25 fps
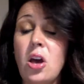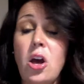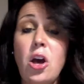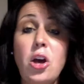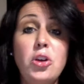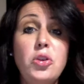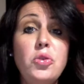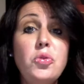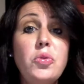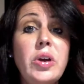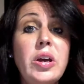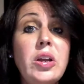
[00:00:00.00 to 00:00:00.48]

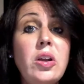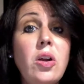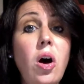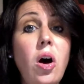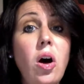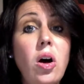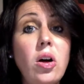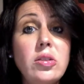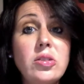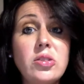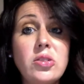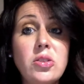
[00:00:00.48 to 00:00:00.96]
You can
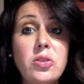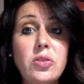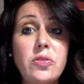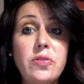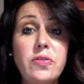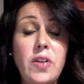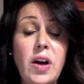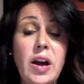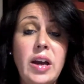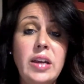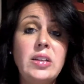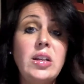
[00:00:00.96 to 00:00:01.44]
also
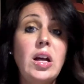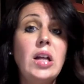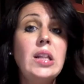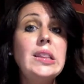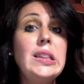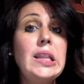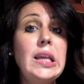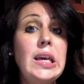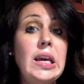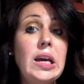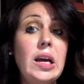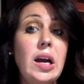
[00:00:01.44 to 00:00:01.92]
find a
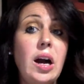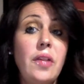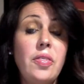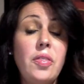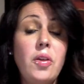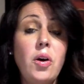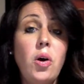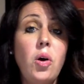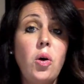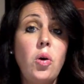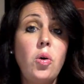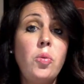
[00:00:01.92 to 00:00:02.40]
link on the
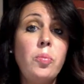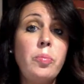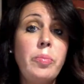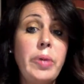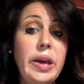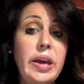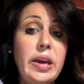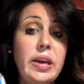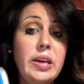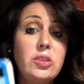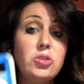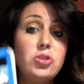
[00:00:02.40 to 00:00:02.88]

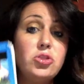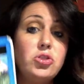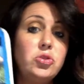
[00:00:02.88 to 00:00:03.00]
homepage